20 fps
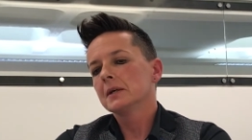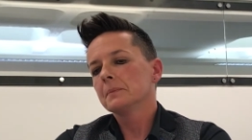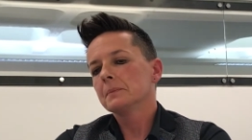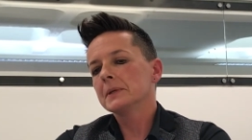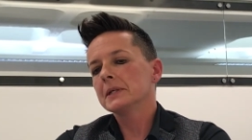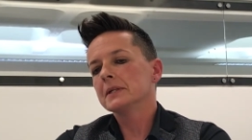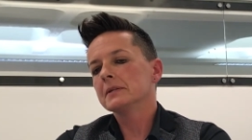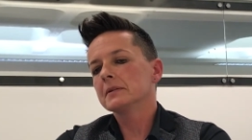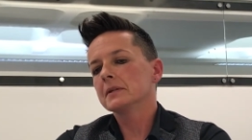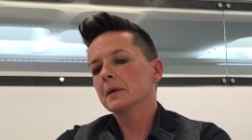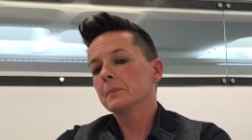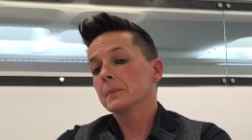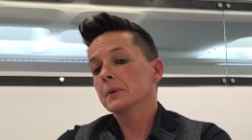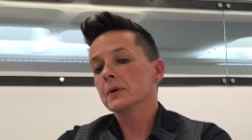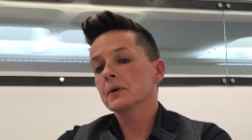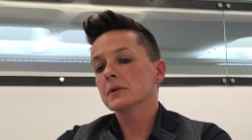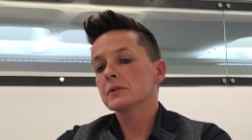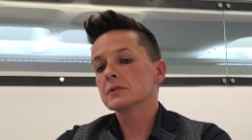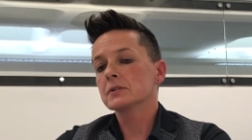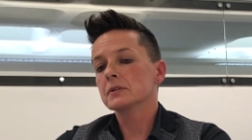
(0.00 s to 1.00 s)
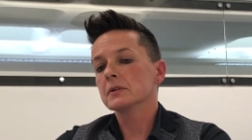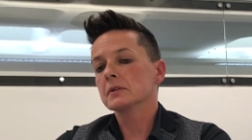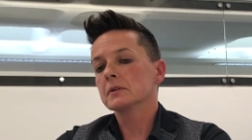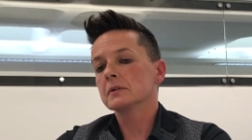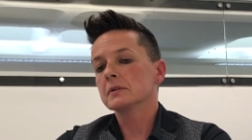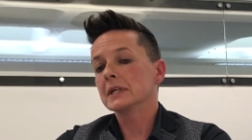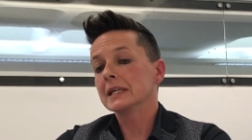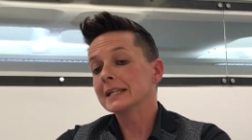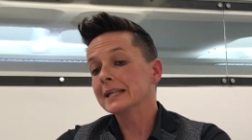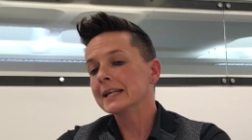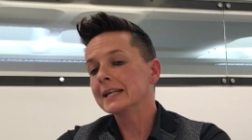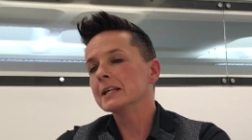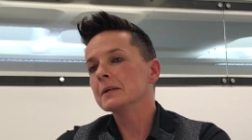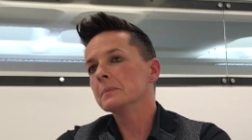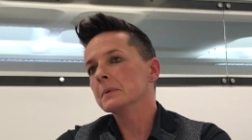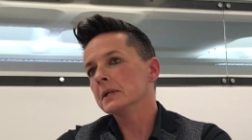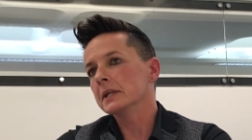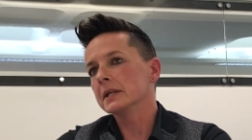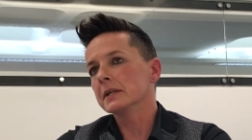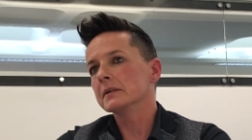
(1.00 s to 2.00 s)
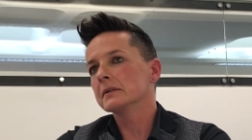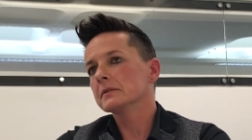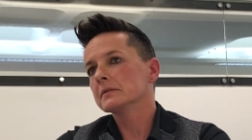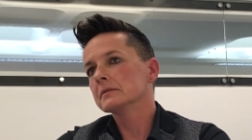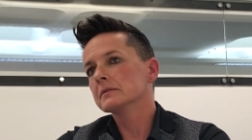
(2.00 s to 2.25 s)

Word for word: being that person, enabling